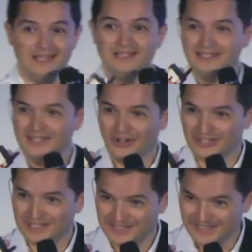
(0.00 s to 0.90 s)
and he's in
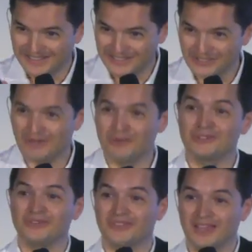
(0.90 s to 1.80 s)
the audience here. So I
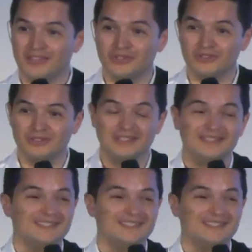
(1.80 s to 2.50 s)
want to thank you